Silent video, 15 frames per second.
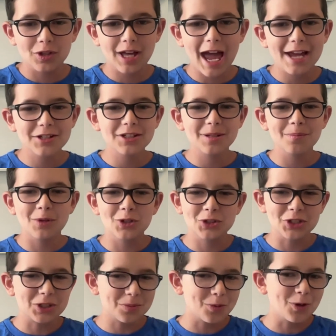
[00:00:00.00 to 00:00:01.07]
Actually
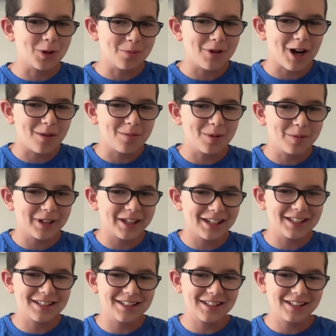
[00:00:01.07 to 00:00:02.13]
multi-sport probably
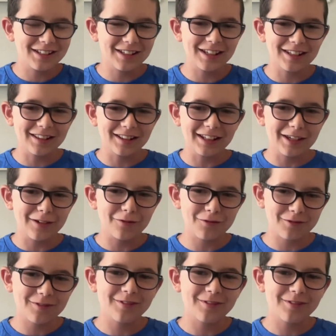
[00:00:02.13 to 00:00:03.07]
because in Leaf.